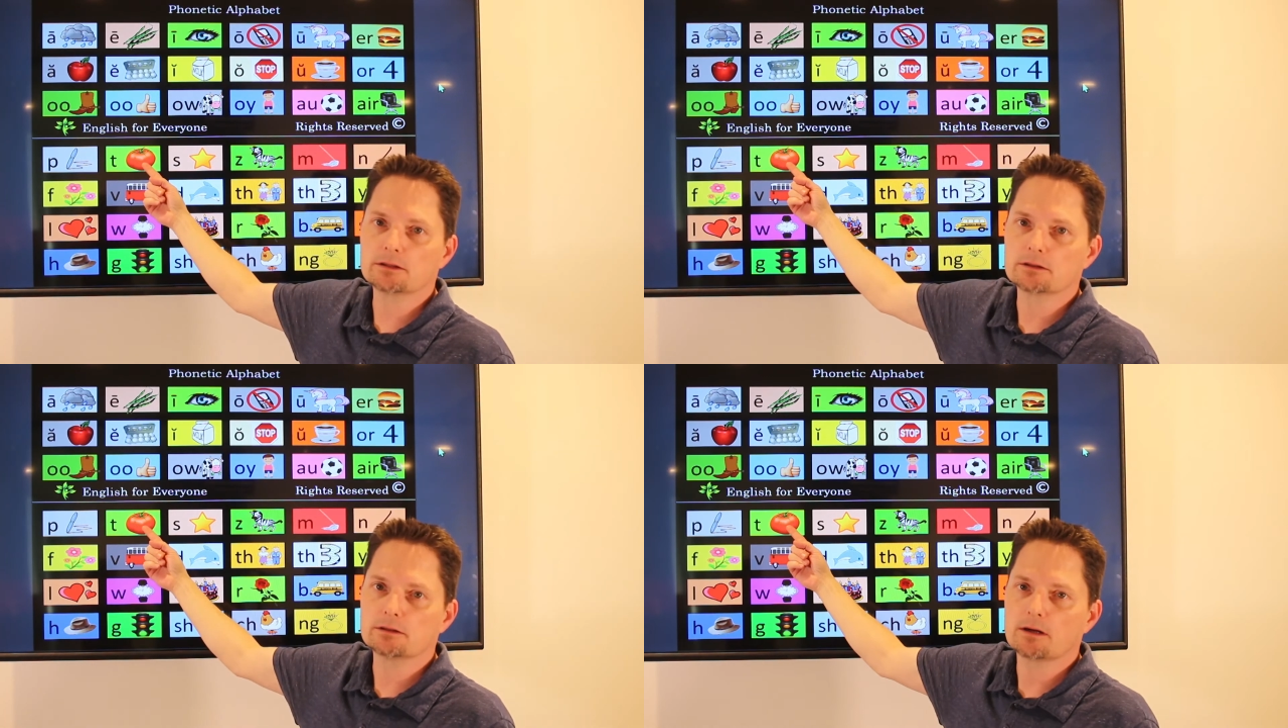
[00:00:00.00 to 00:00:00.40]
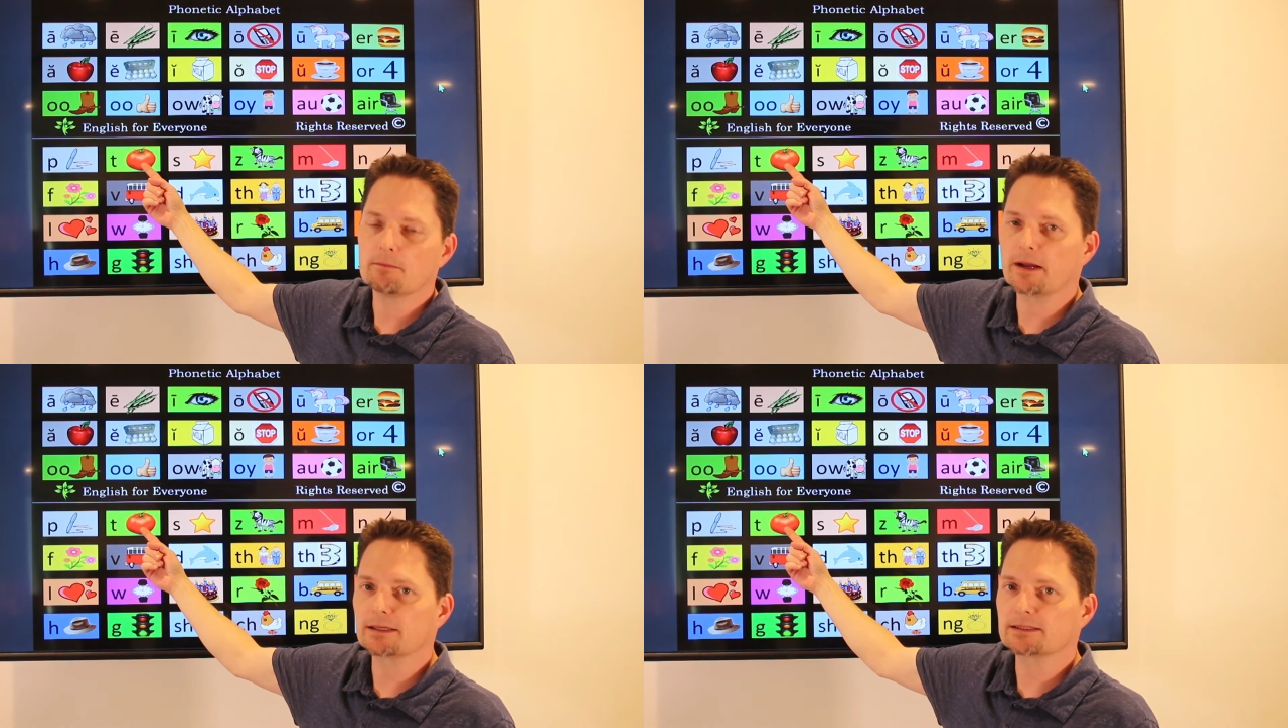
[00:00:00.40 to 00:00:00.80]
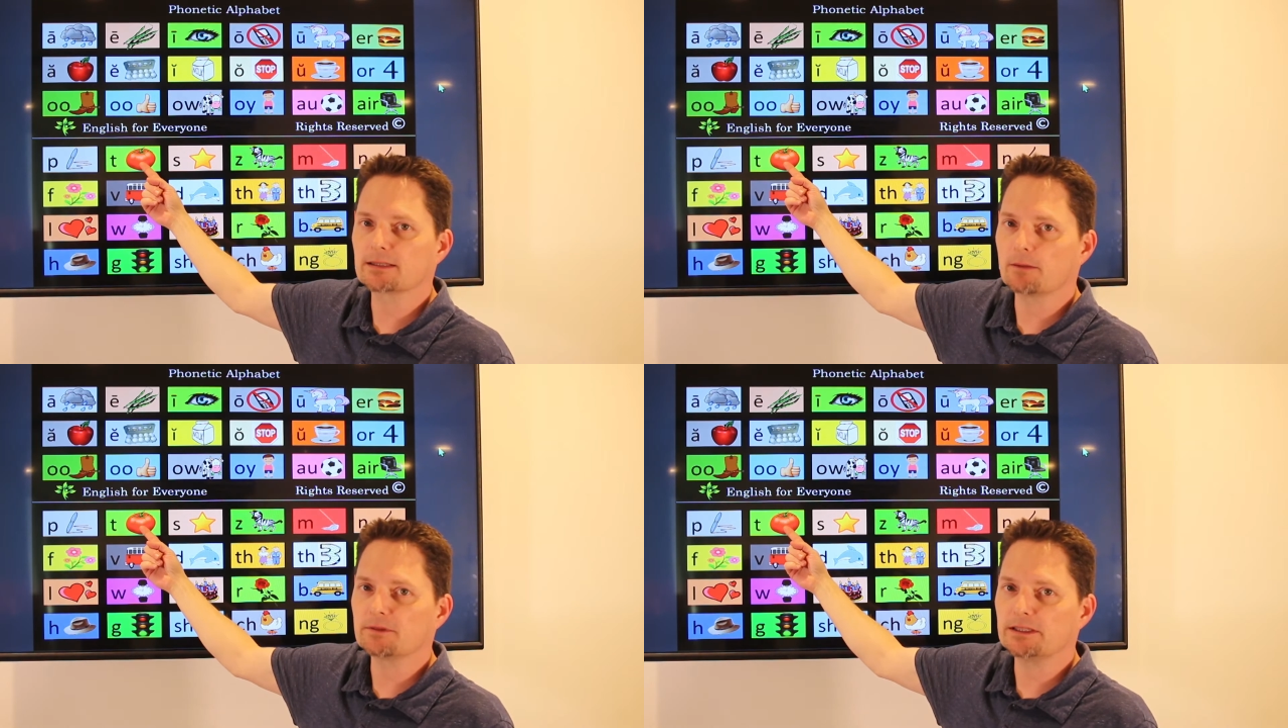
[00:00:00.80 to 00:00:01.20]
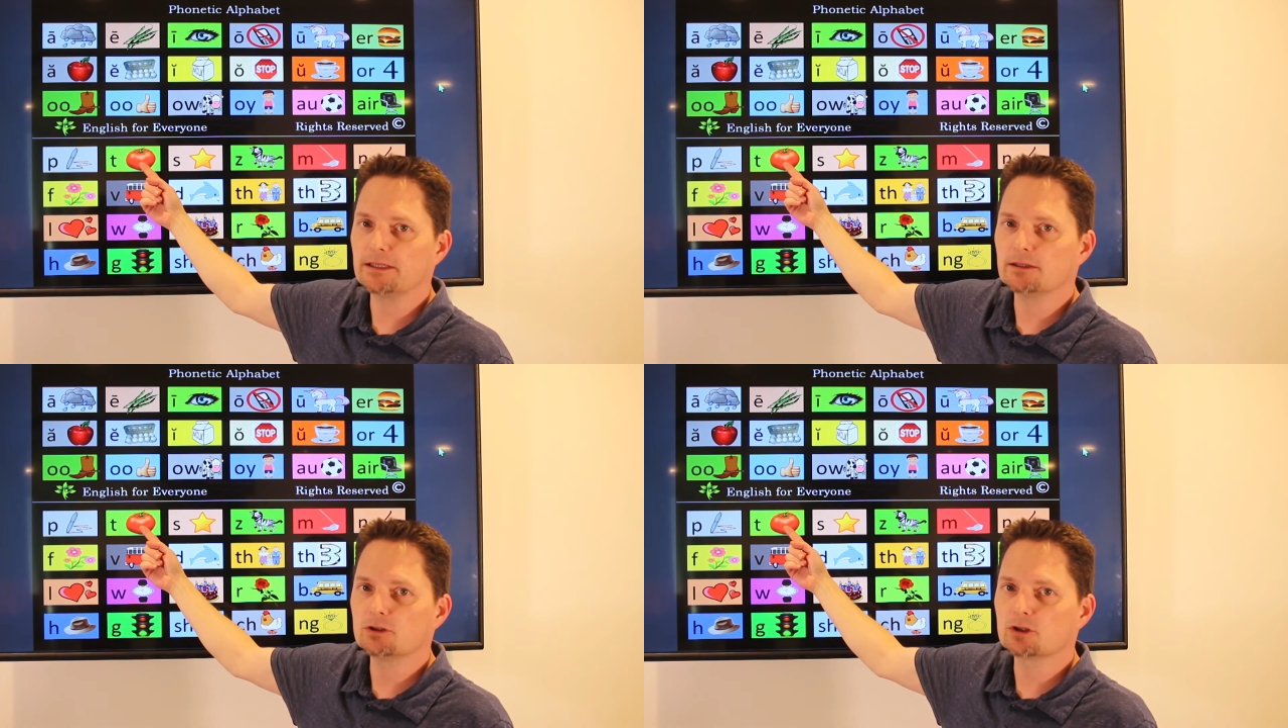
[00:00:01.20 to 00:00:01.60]
T. Make it a stop
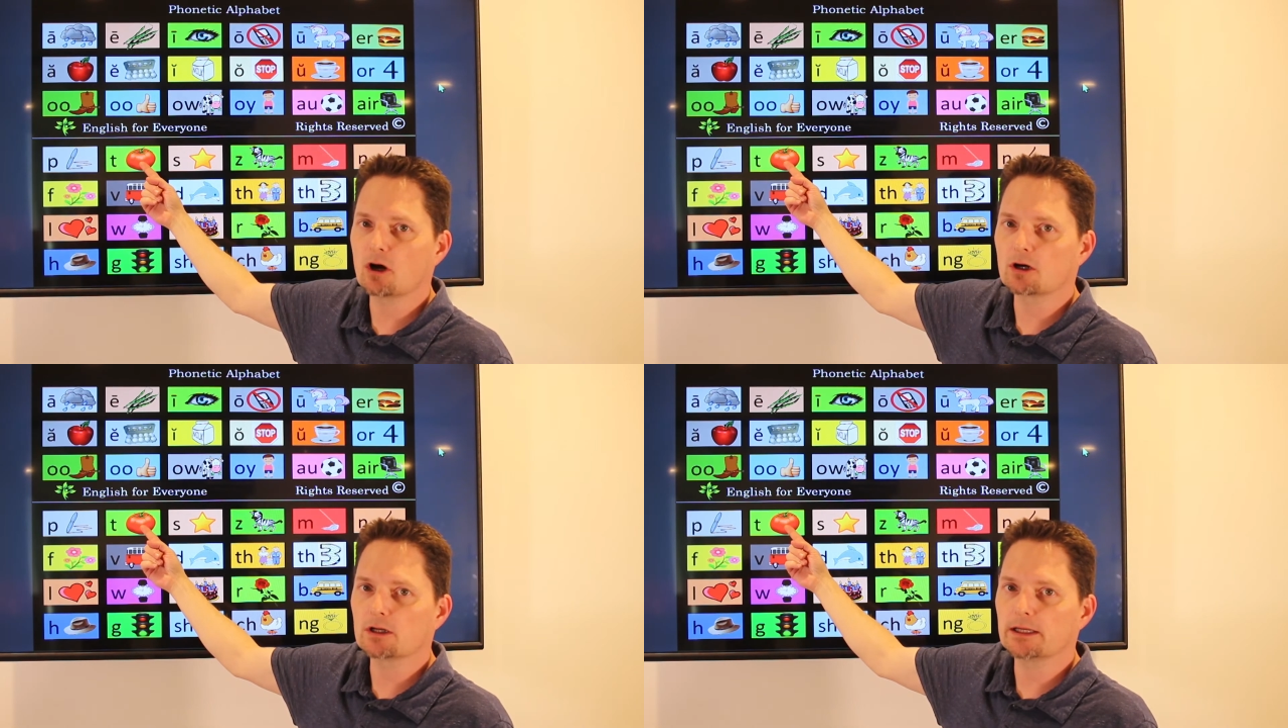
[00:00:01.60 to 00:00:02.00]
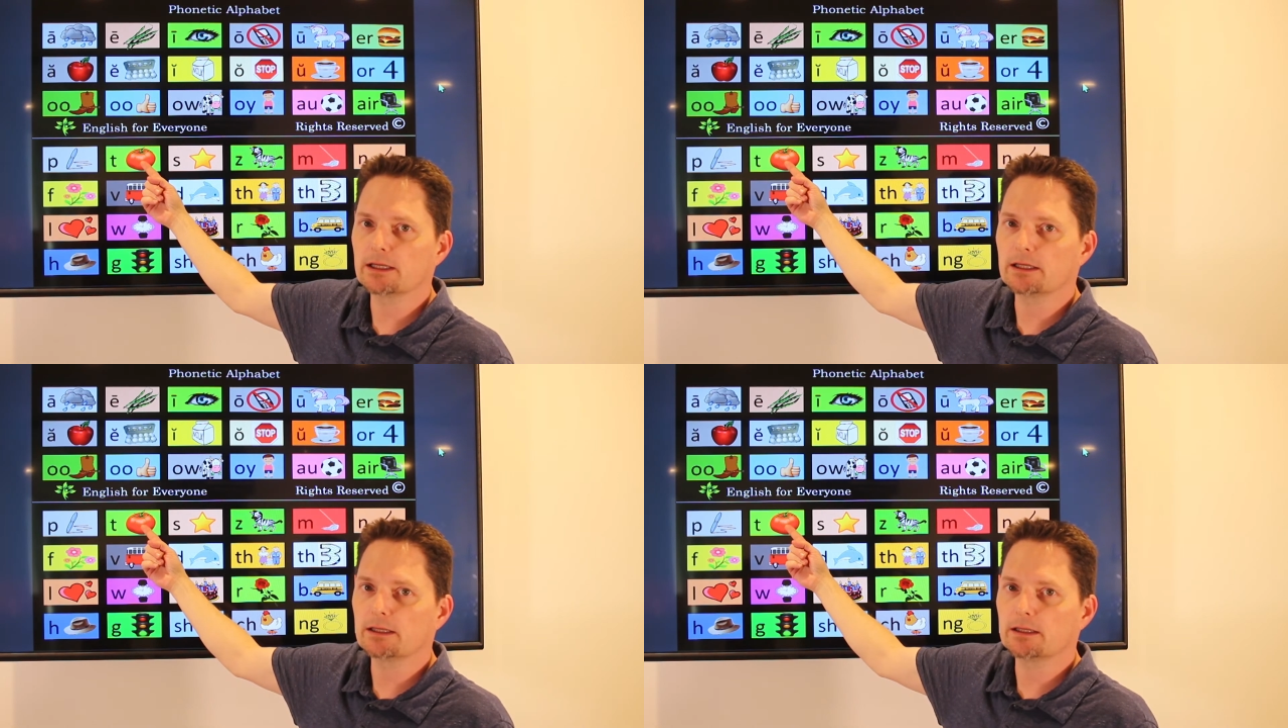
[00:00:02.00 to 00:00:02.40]
T. Chocolate.